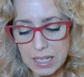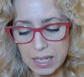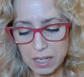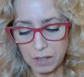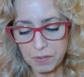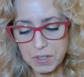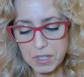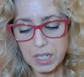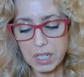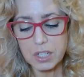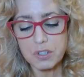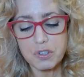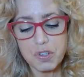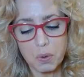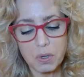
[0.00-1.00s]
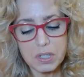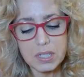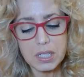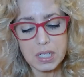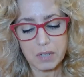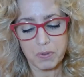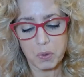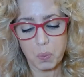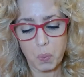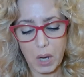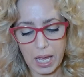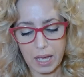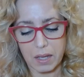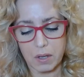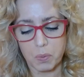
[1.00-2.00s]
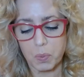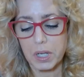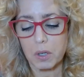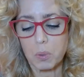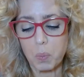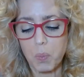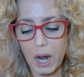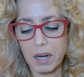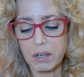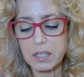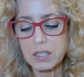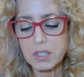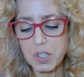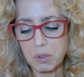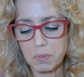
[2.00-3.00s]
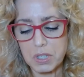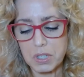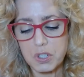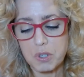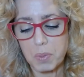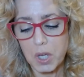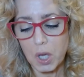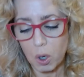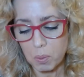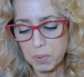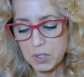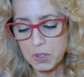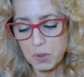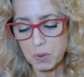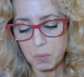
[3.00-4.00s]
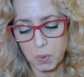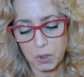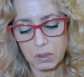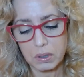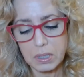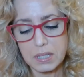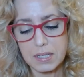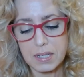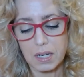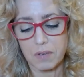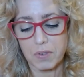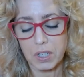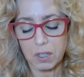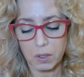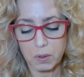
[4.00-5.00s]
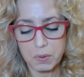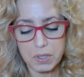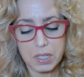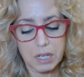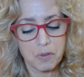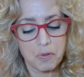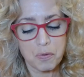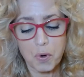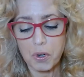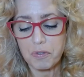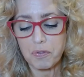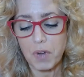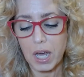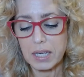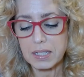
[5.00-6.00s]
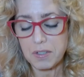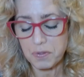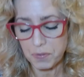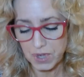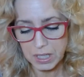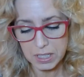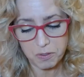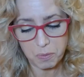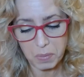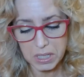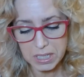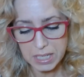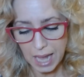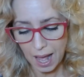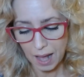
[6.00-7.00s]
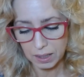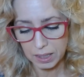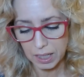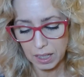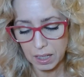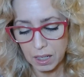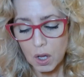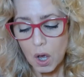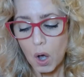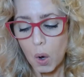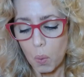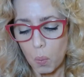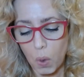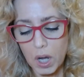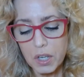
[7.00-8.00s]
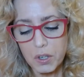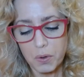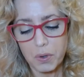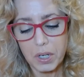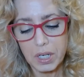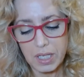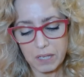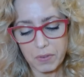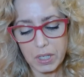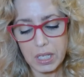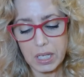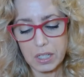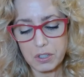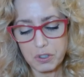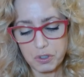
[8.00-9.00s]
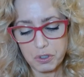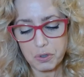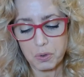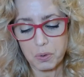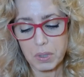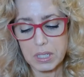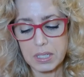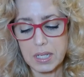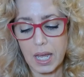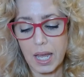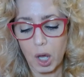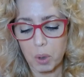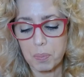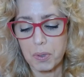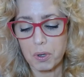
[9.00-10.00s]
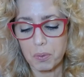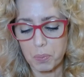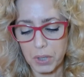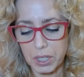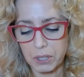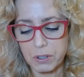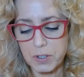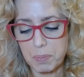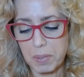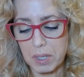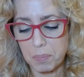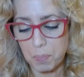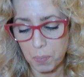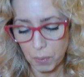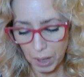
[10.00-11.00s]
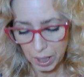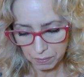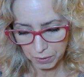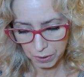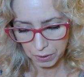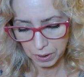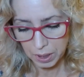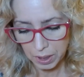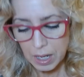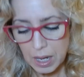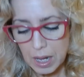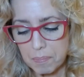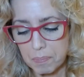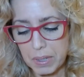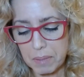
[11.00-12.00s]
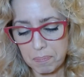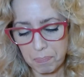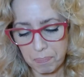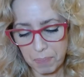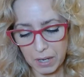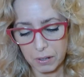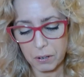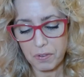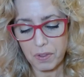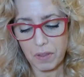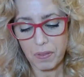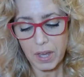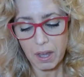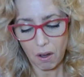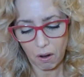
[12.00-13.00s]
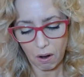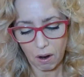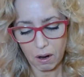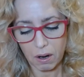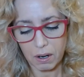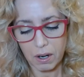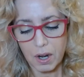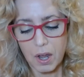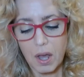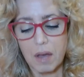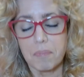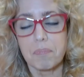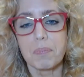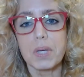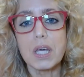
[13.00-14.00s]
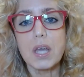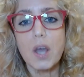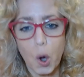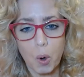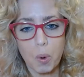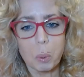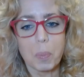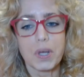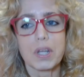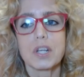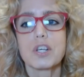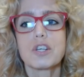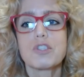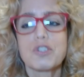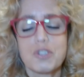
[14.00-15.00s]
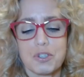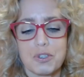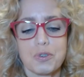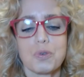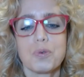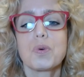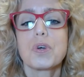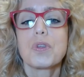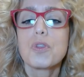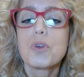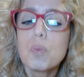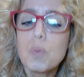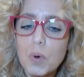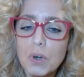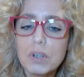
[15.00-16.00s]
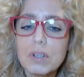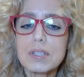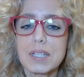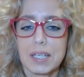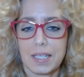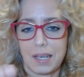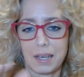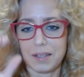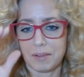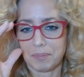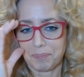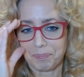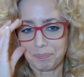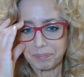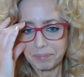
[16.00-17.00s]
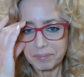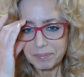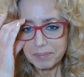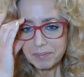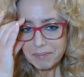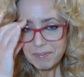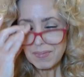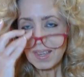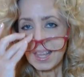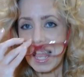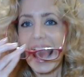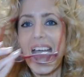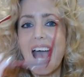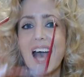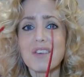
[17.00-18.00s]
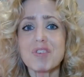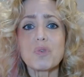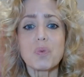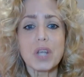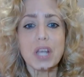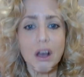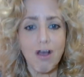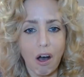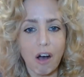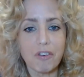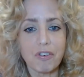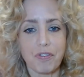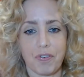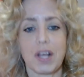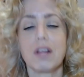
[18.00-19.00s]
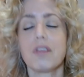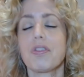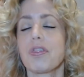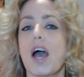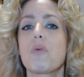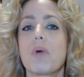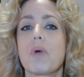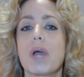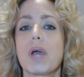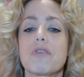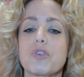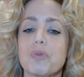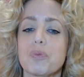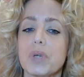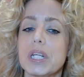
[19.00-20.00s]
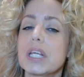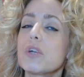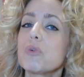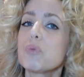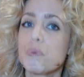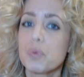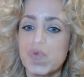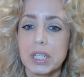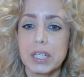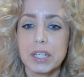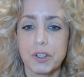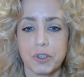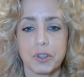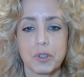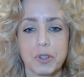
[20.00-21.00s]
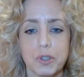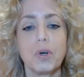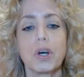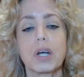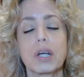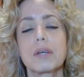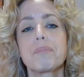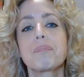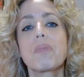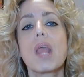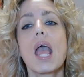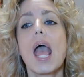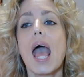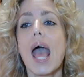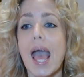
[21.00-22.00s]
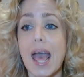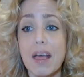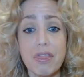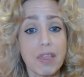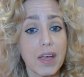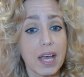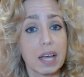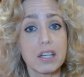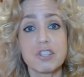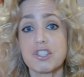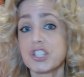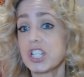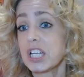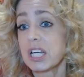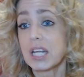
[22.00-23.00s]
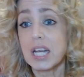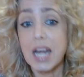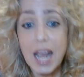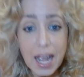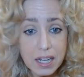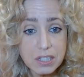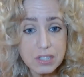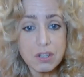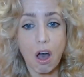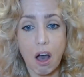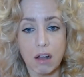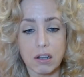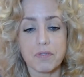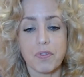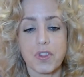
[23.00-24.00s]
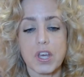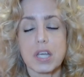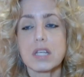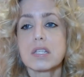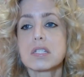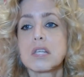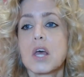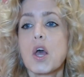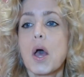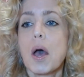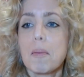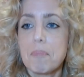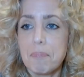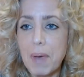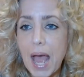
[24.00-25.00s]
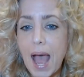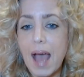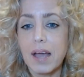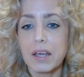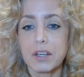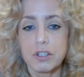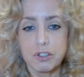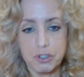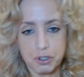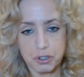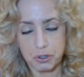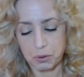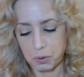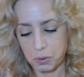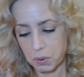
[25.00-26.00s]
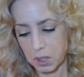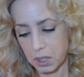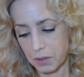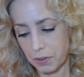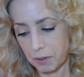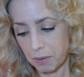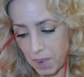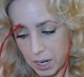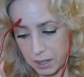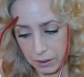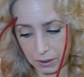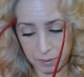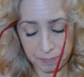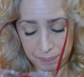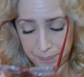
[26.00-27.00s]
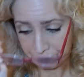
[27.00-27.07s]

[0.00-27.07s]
gift. It is yours to give away. We are wired as humans to be open to the world instead of enclosed in a fortified defensive mentality. What your giving can do is to help your readers be braver, be better than they are, be open, to the world again. Haven't we all felt that way after reading a really good book? And then she connects all of this back to the writer.